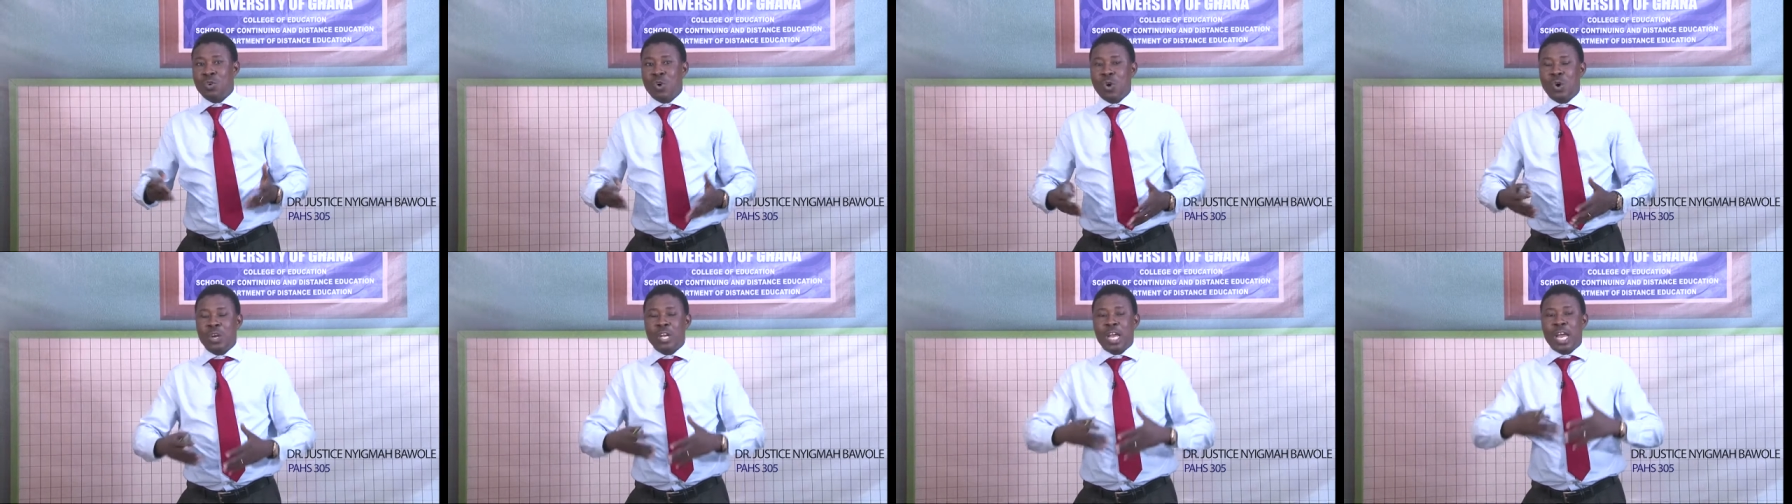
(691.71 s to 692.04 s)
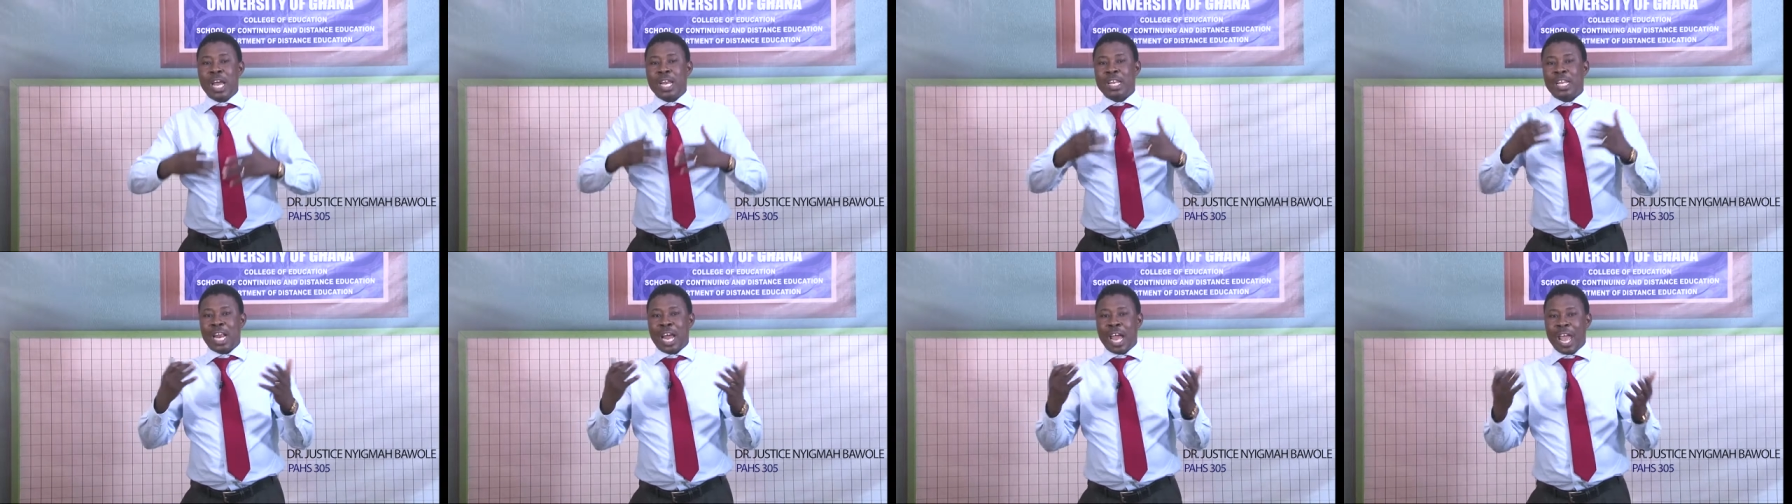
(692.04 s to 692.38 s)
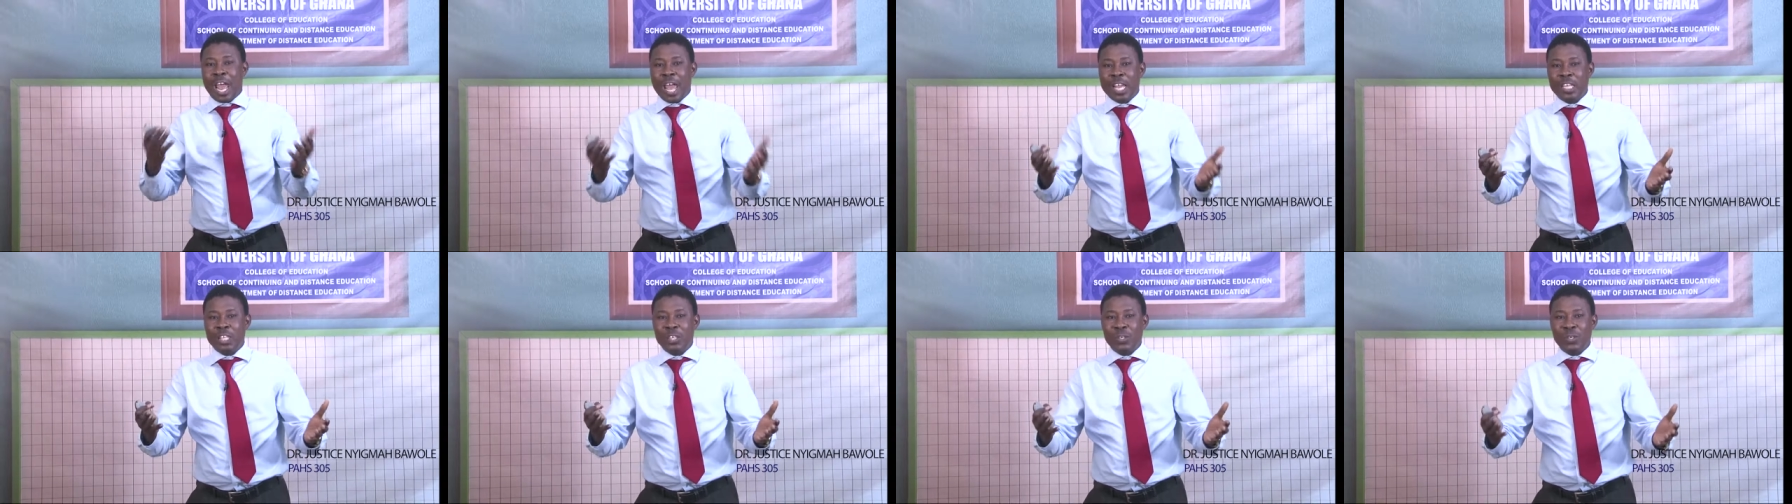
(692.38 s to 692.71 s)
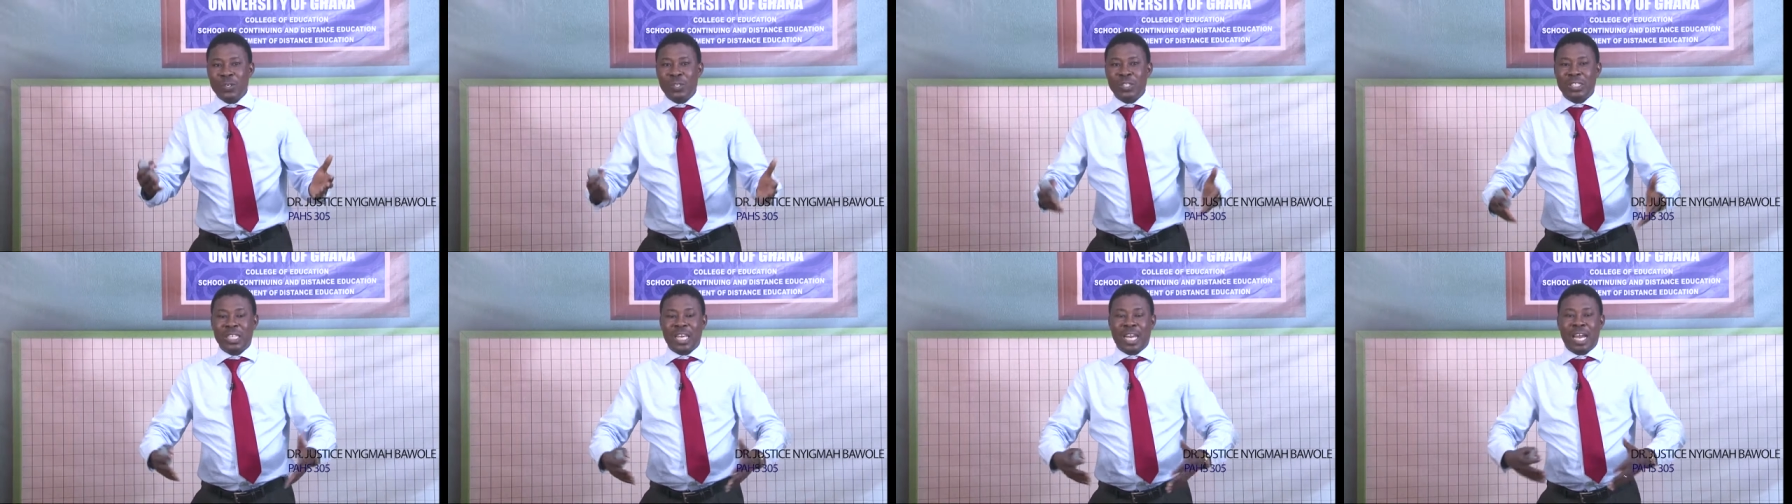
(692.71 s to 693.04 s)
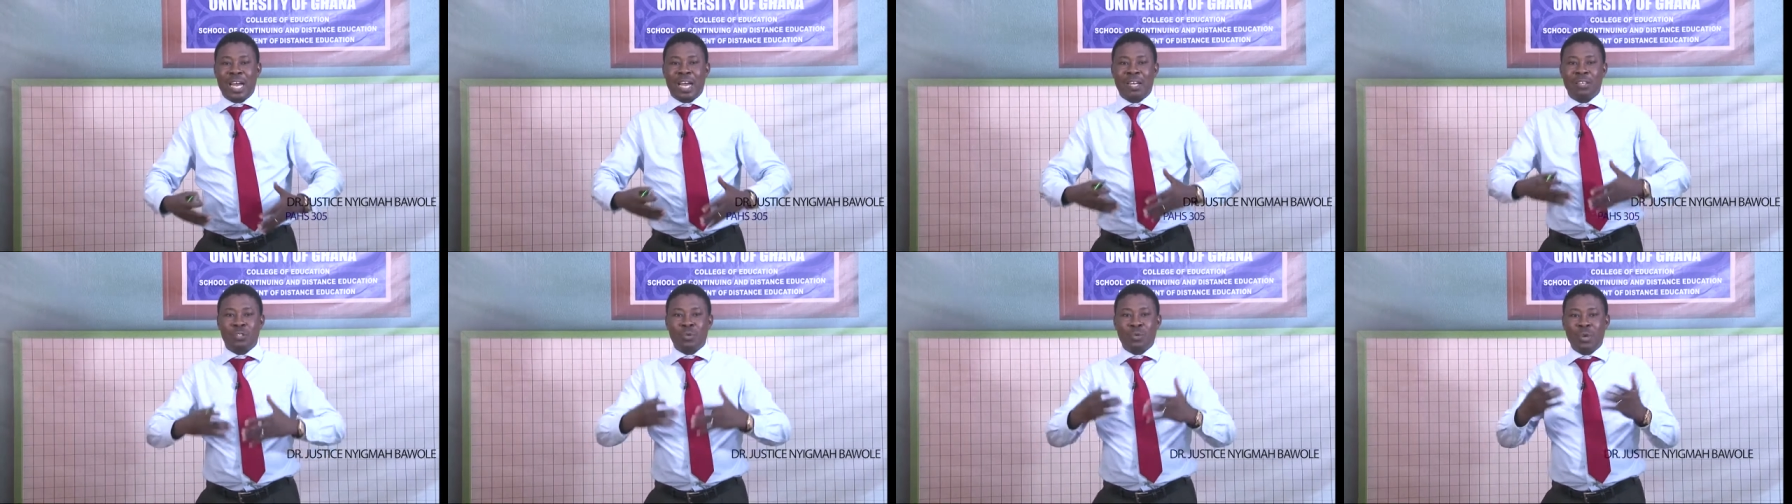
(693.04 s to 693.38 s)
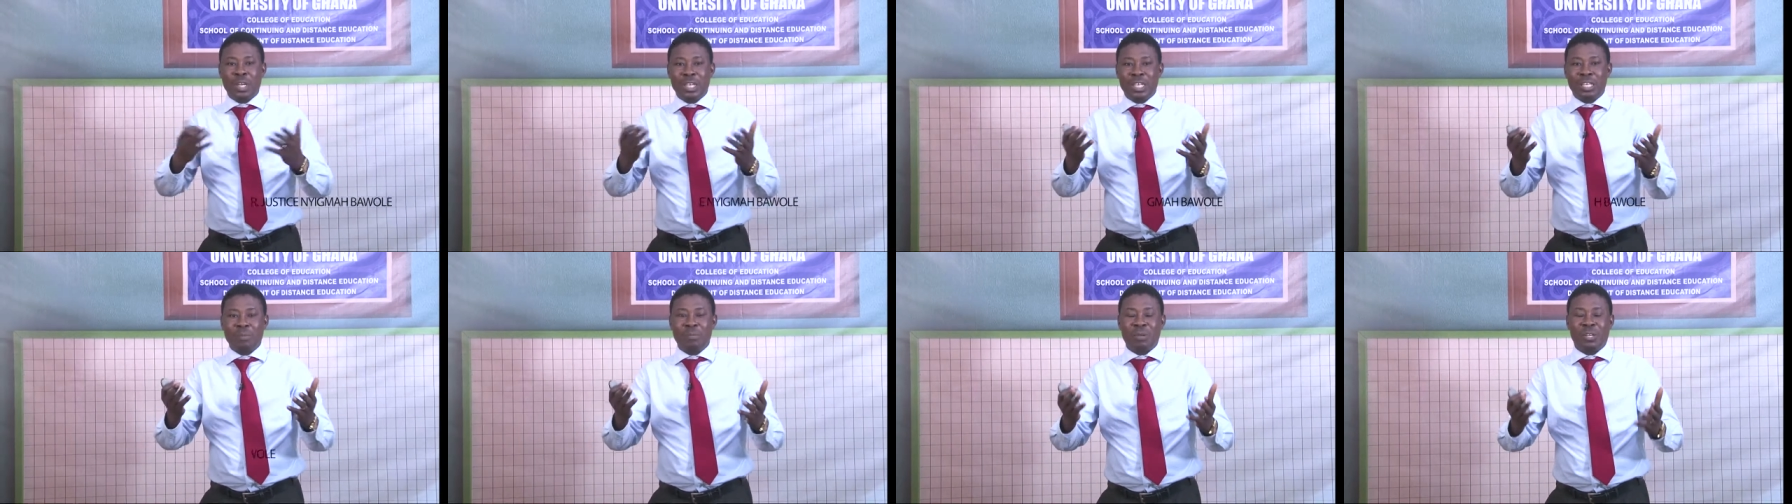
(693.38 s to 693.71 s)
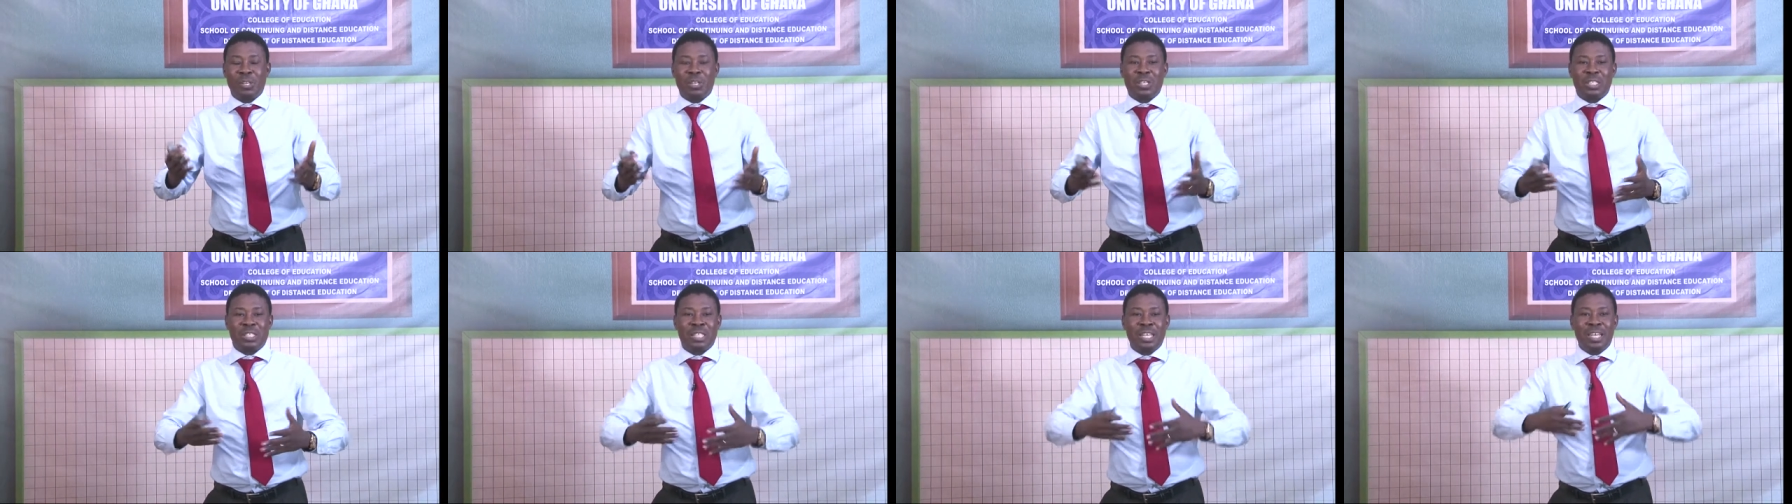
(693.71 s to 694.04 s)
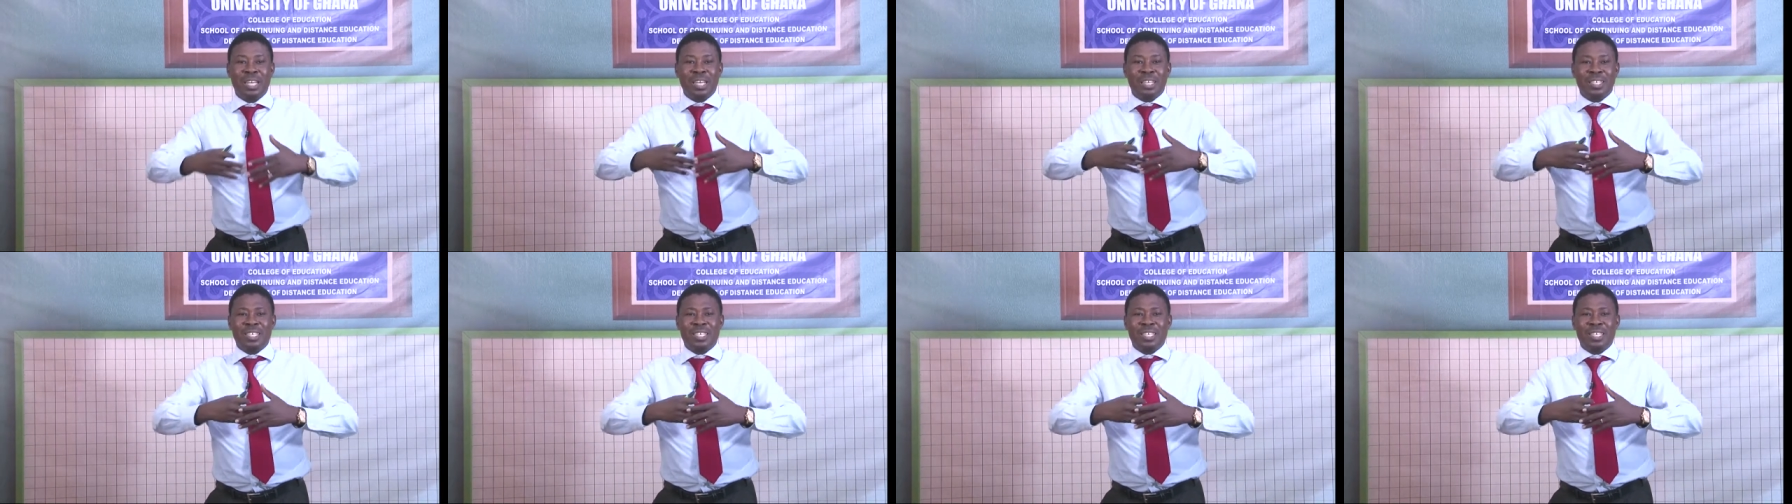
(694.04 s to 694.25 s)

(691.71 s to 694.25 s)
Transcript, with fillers: go there and there are NGOs that are doing it because